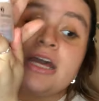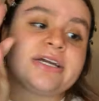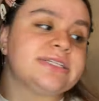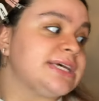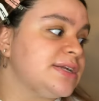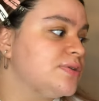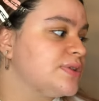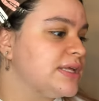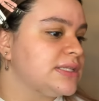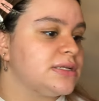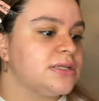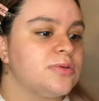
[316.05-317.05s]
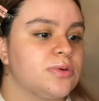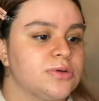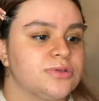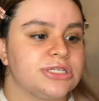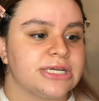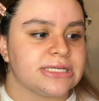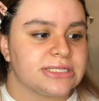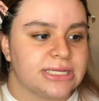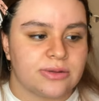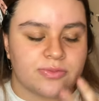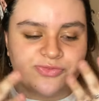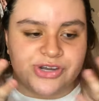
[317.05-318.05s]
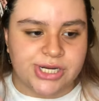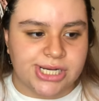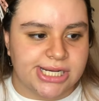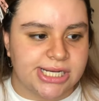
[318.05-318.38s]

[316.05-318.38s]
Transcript: Because I know that Lily-Rose, she has like very